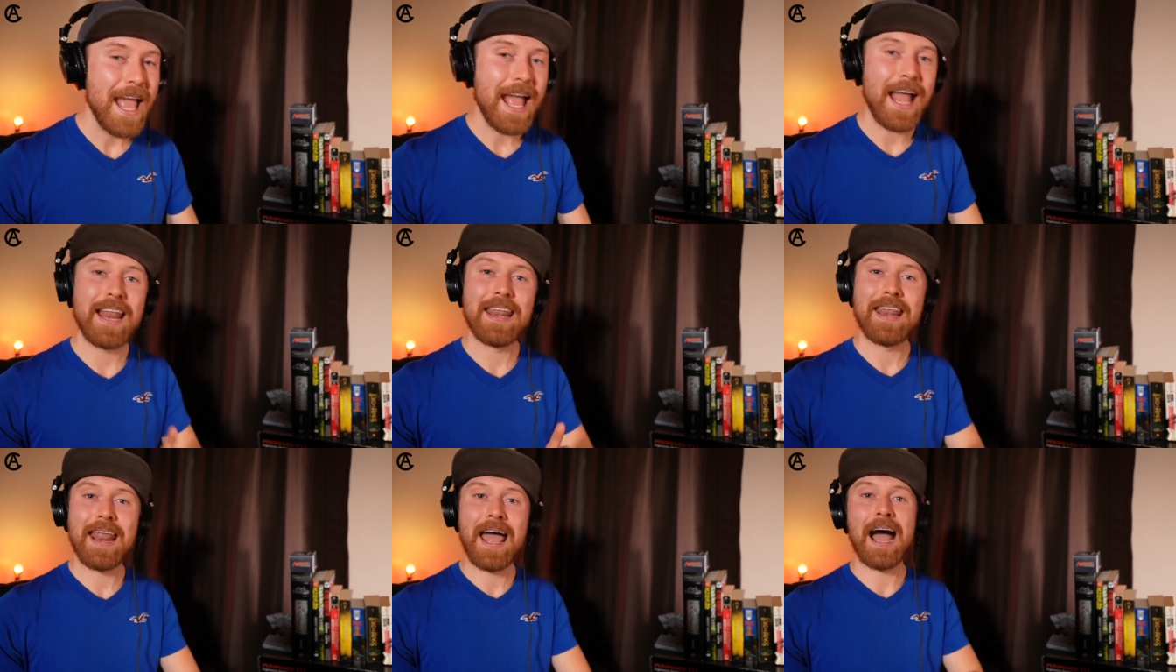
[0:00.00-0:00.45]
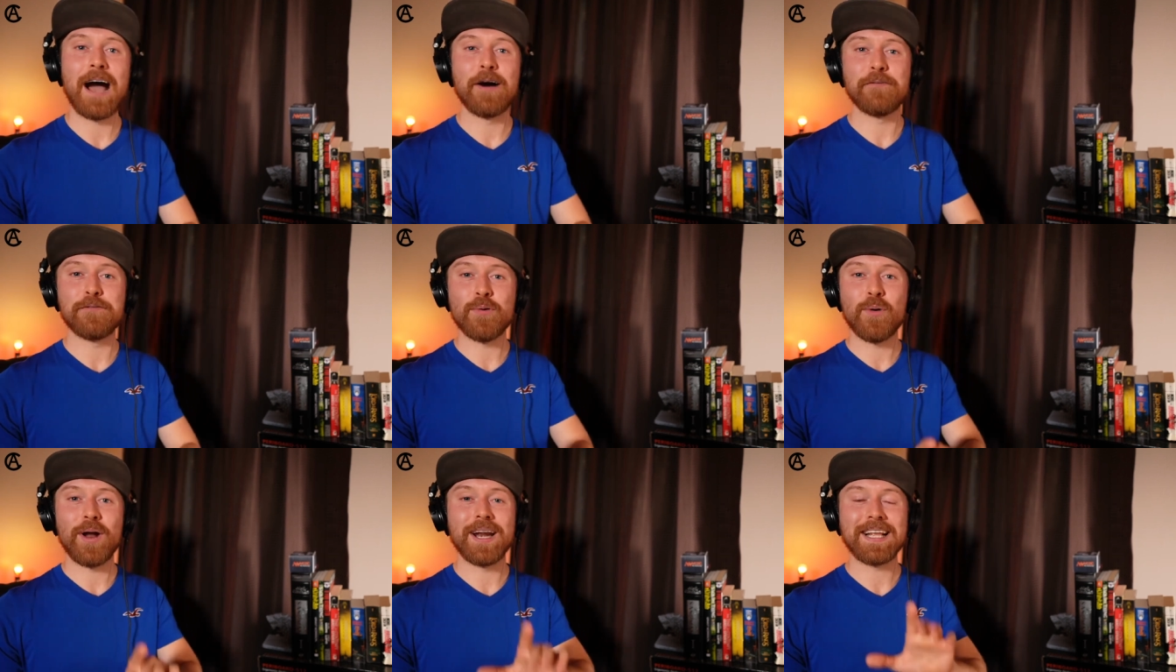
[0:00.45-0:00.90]
And now,
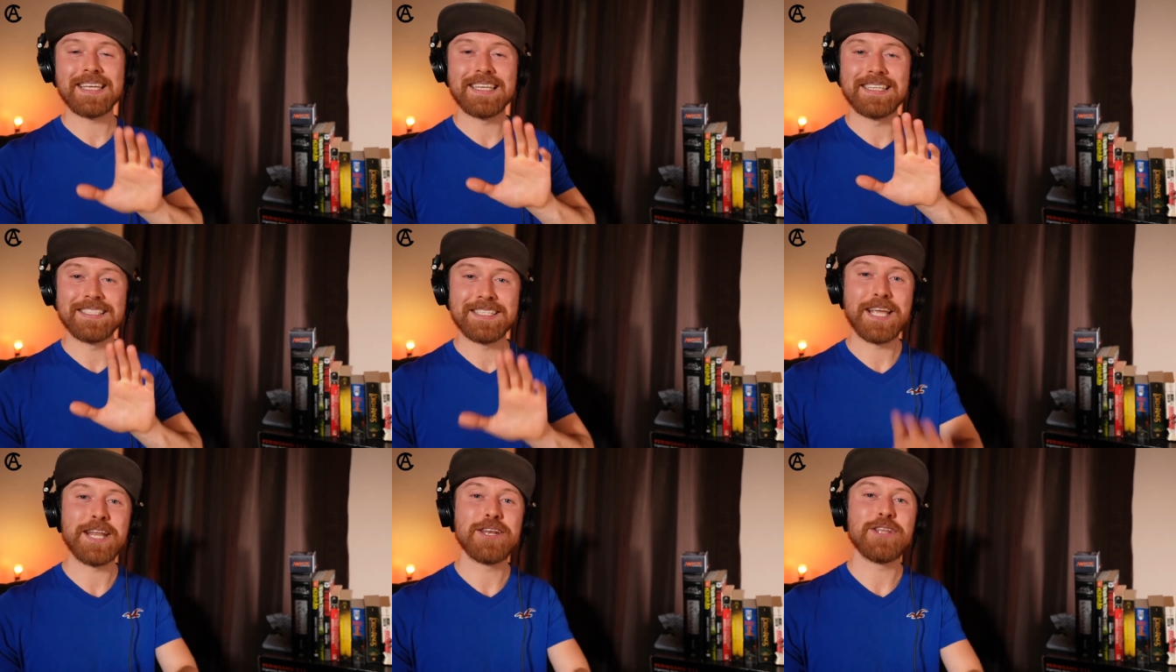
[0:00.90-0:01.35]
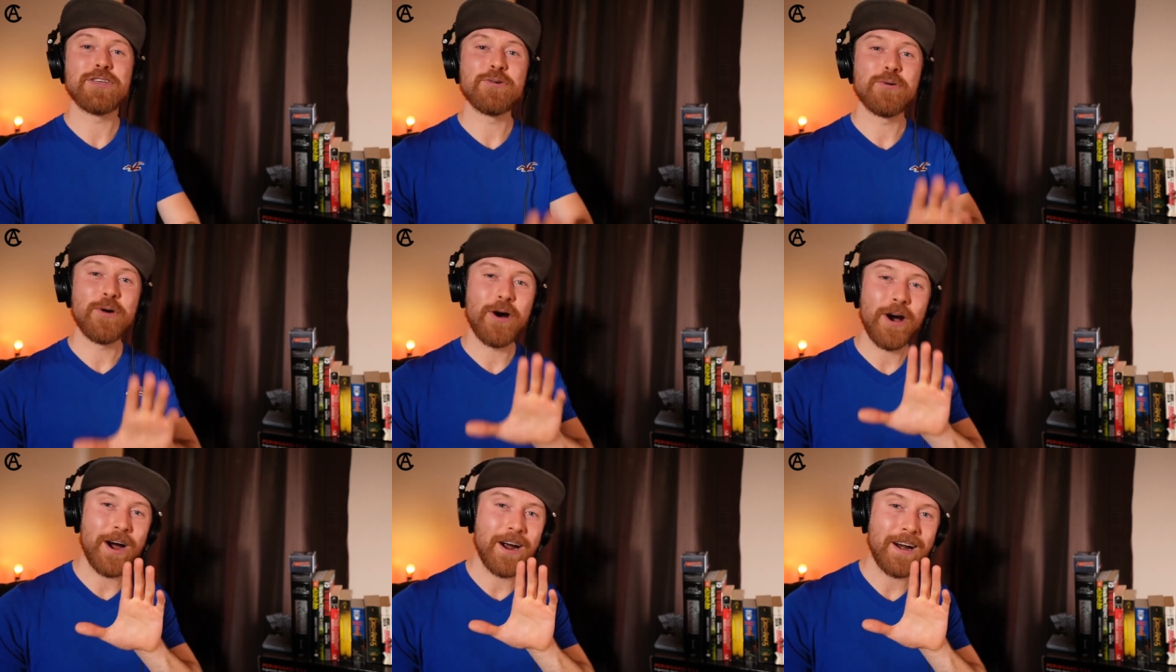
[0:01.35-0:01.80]
if you want to
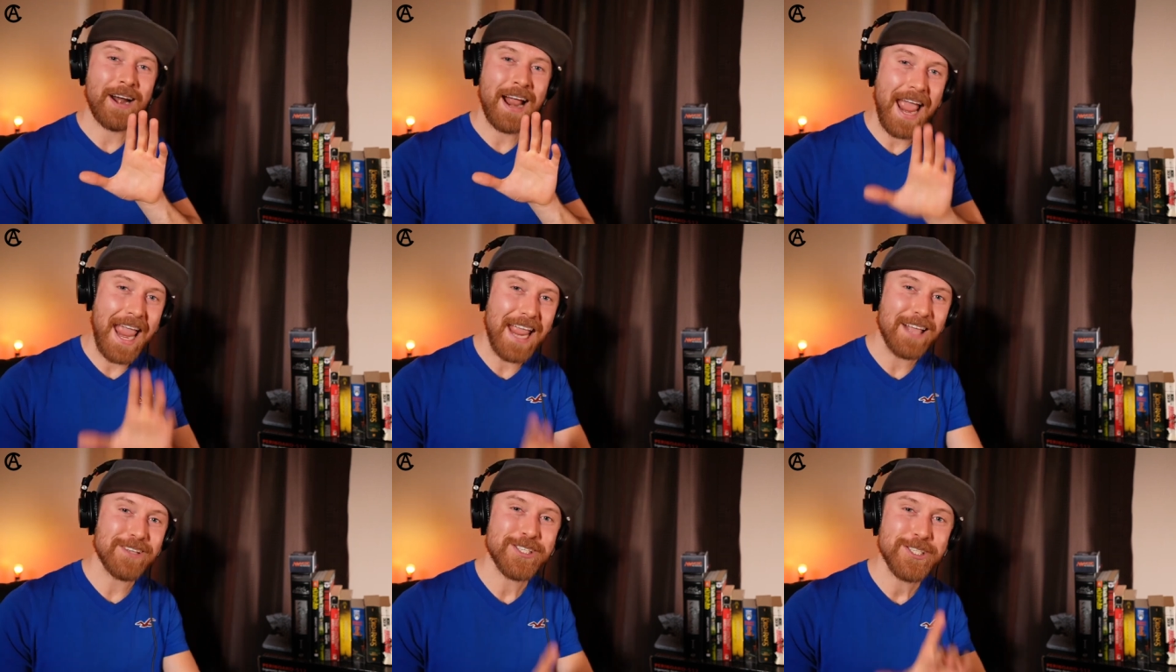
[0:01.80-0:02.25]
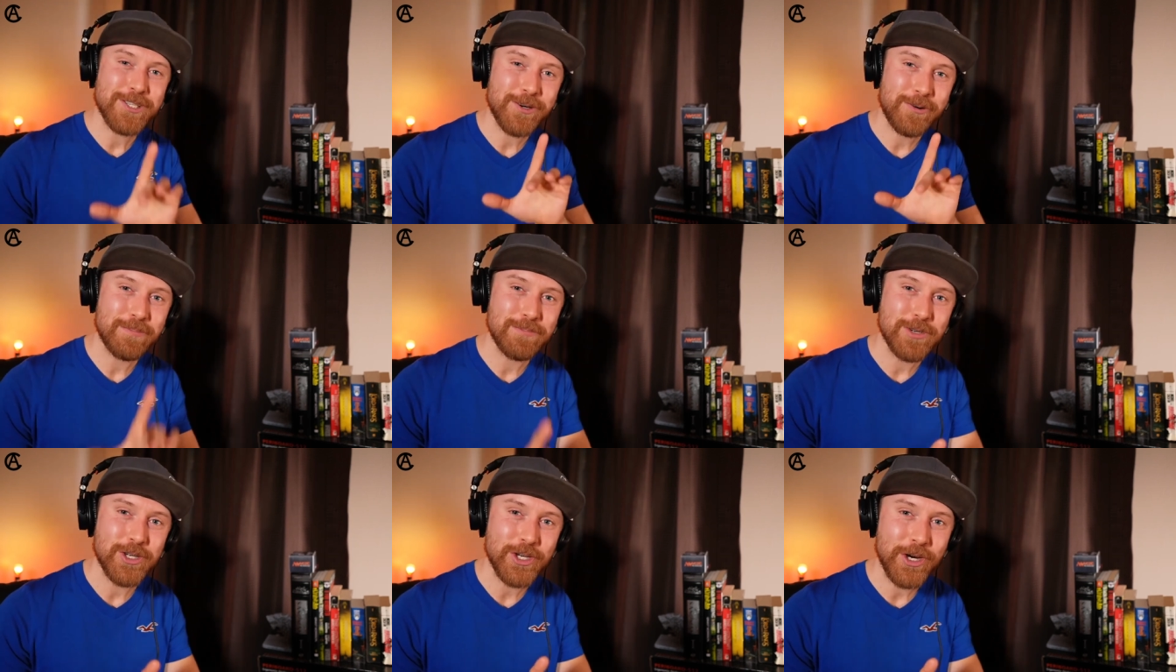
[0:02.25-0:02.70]
continue our
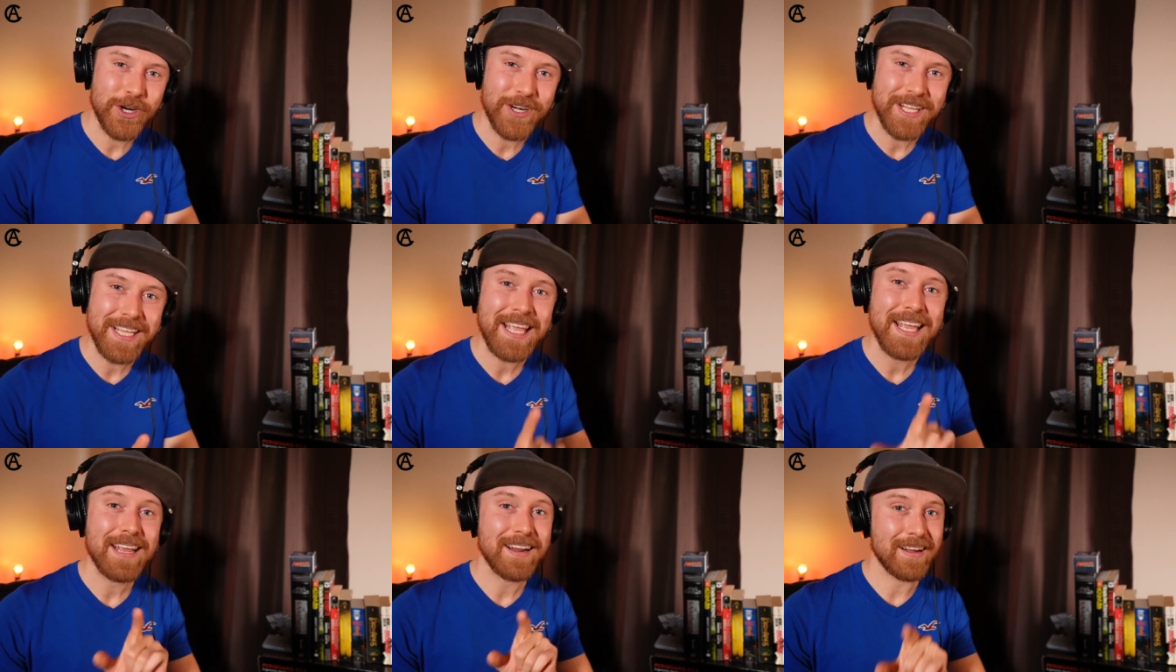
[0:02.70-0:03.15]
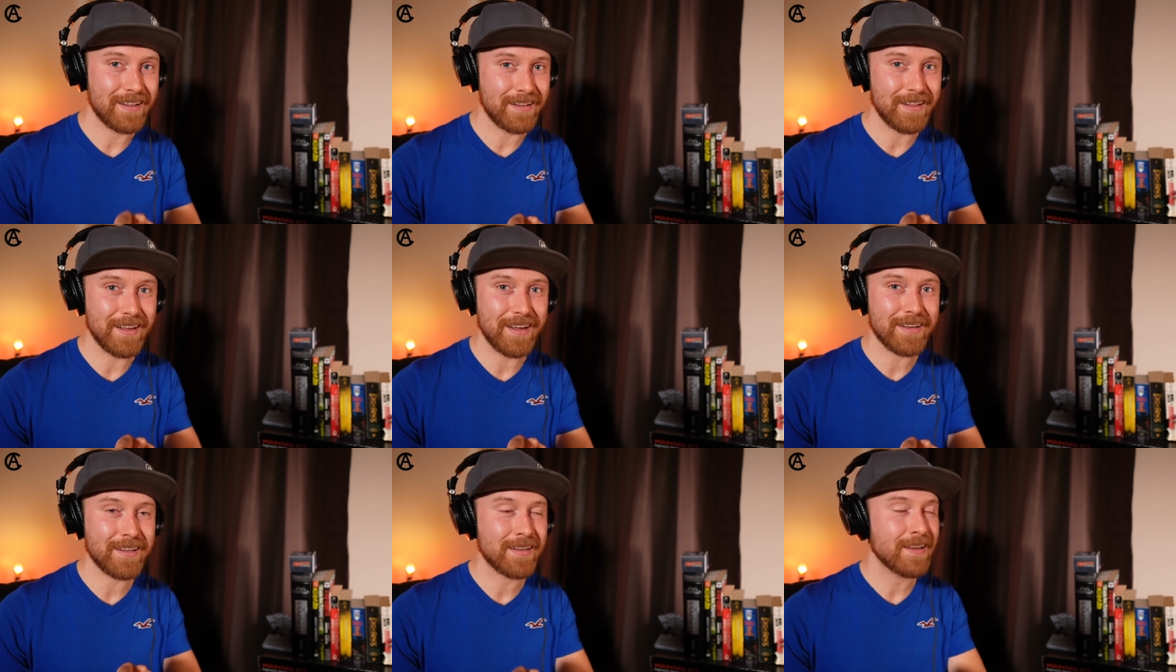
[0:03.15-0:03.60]
Halestorm journey,
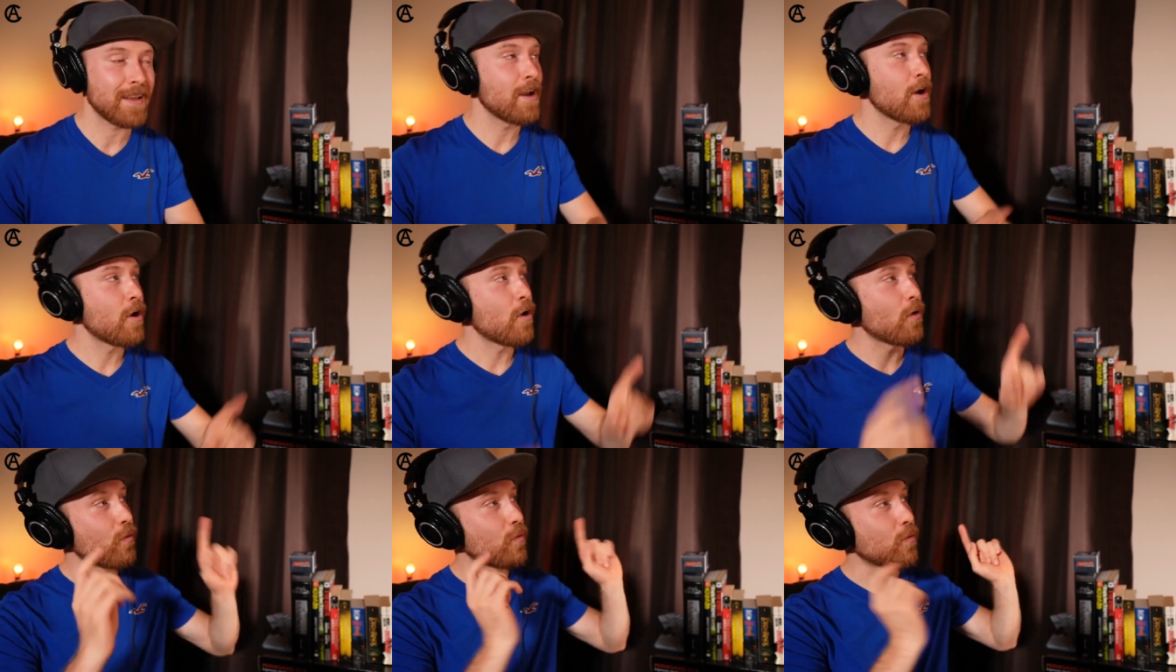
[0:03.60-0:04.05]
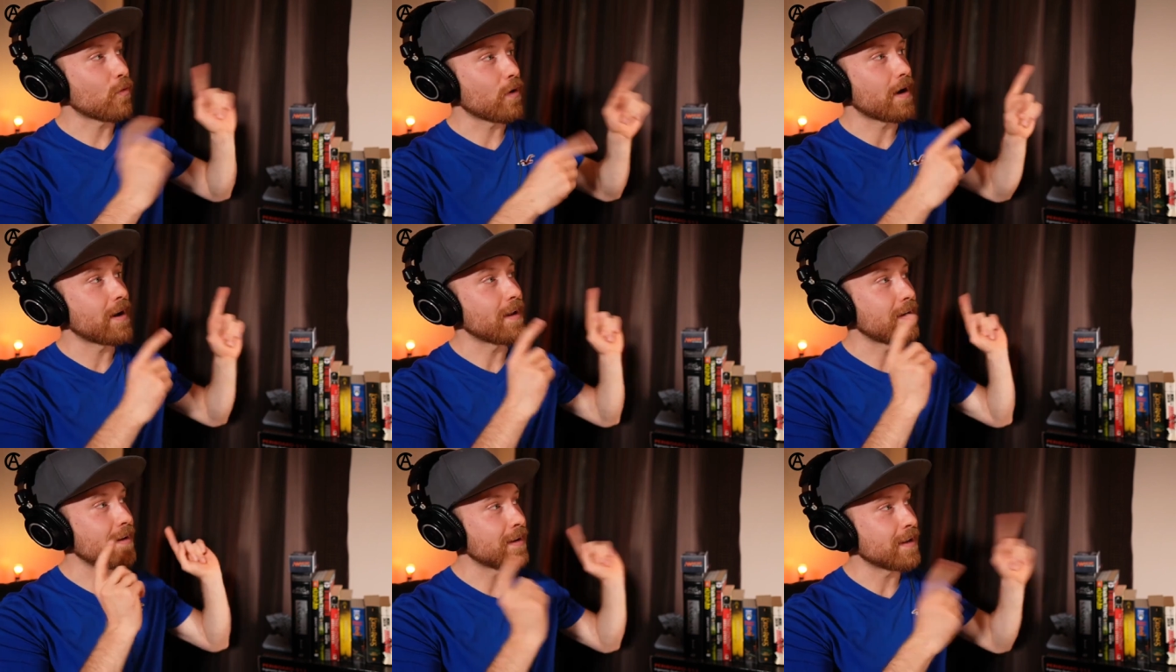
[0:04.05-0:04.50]
click
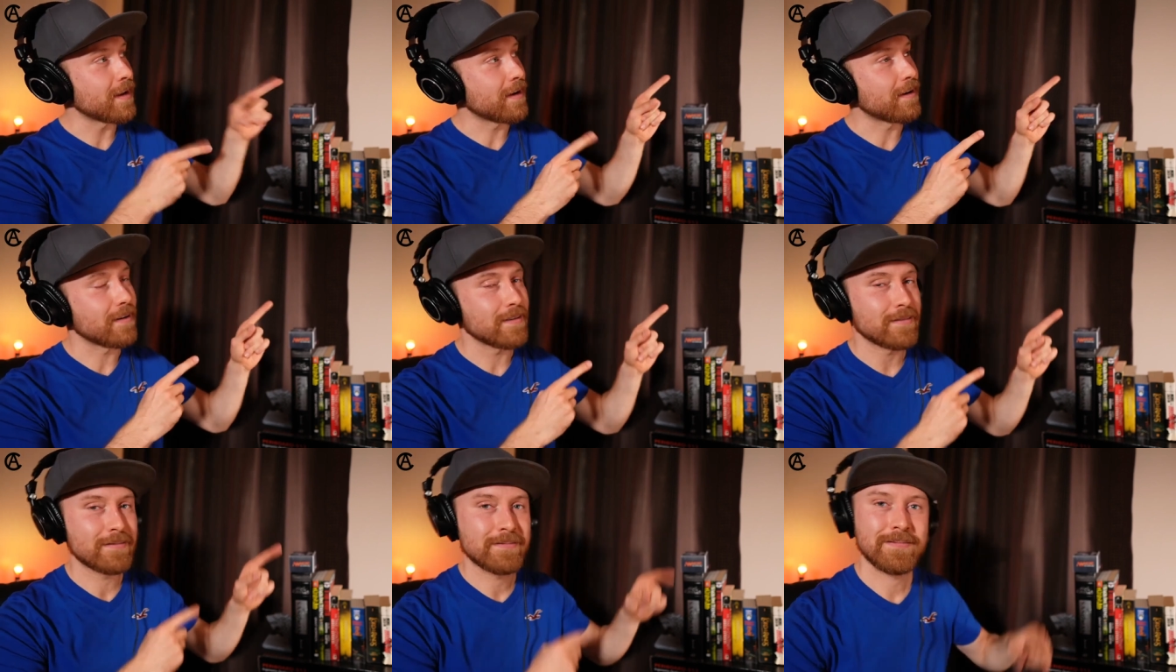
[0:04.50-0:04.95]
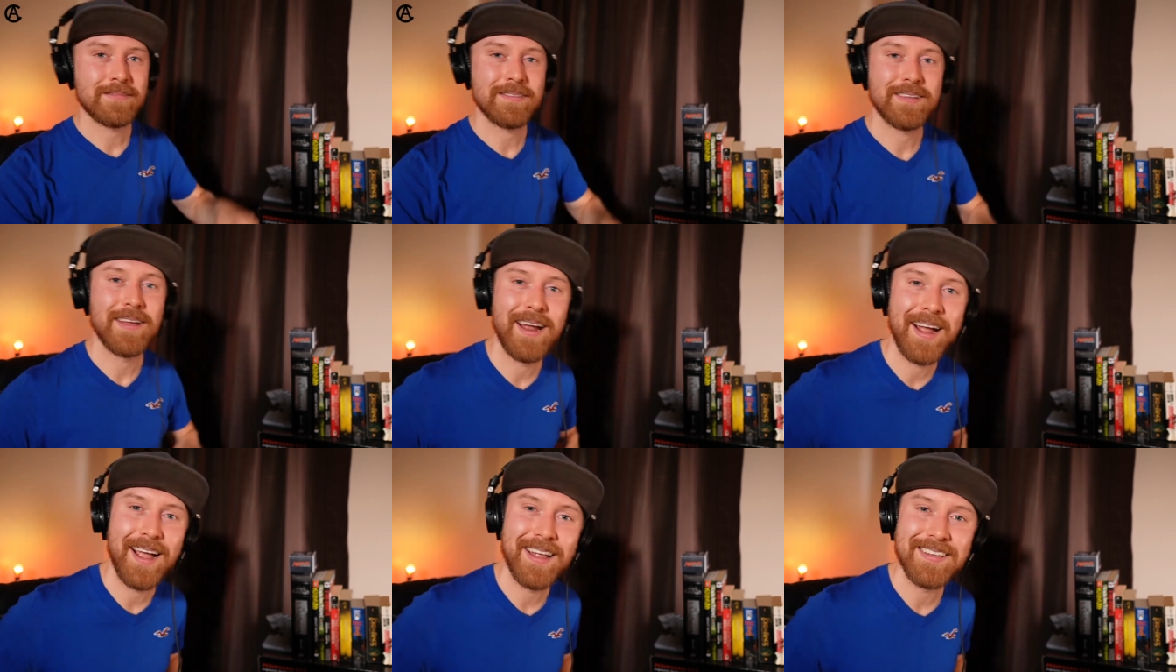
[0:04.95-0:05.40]
right here.
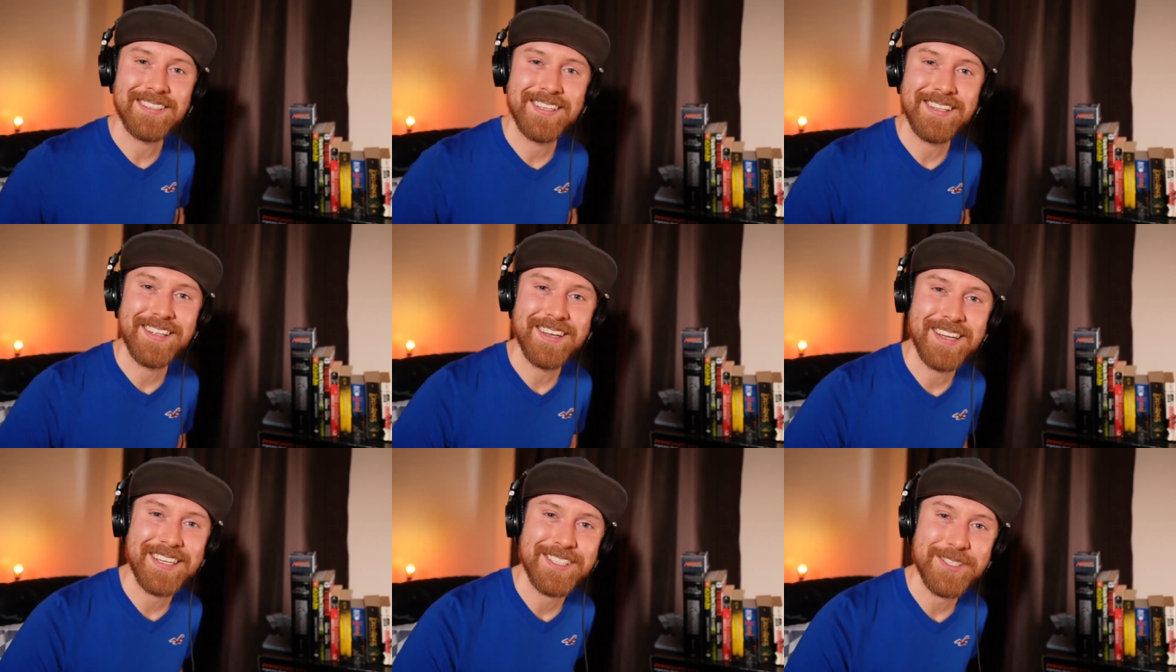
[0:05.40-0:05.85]
All right, see you in the